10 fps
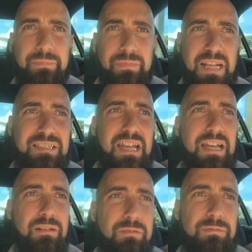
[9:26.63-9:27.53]
that's
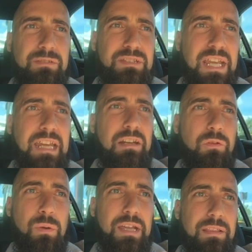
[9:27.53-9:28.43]
kind of taking
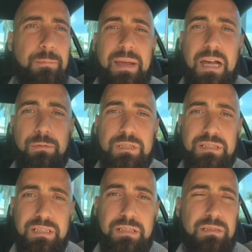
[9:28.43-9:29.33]
away their power
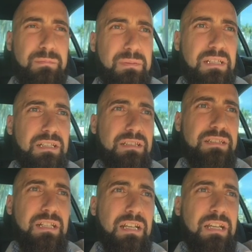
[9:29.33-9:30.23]
still. Because
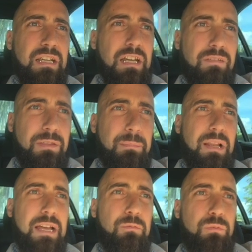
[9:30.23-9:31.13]
if the
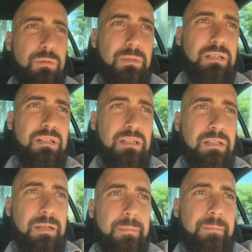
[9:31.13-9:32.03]
black woman
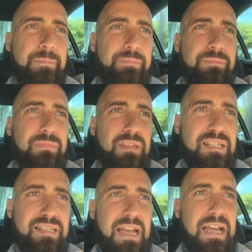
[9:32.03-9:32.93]

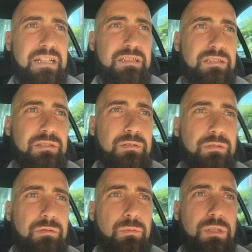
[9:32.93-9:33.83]
decides
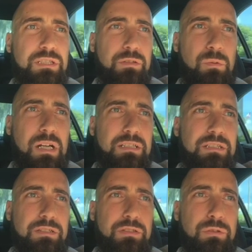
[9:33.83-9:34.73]
what she wants
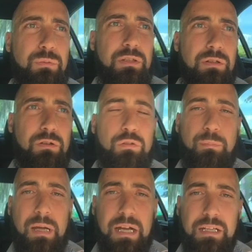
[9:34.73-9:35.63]
to do with her own
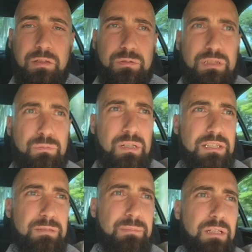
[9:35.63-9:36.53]
body, who she wants
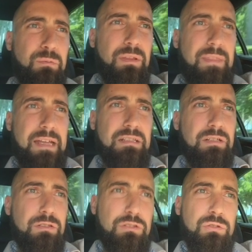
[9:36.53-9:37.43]
to be with, that's
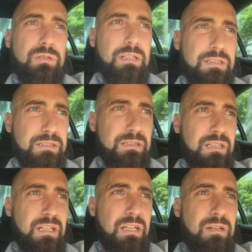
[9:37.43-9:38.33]
her choice,
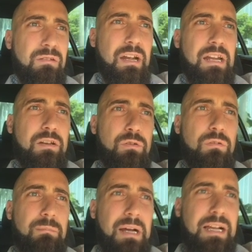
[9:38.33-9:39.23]
right? And who
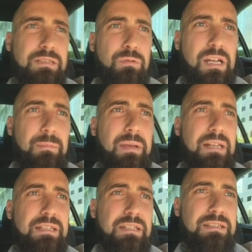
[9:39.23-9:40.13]
am I as a white
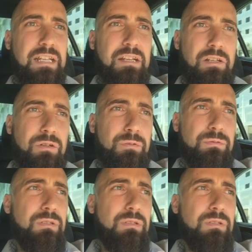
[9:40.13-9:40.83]
man to say, no,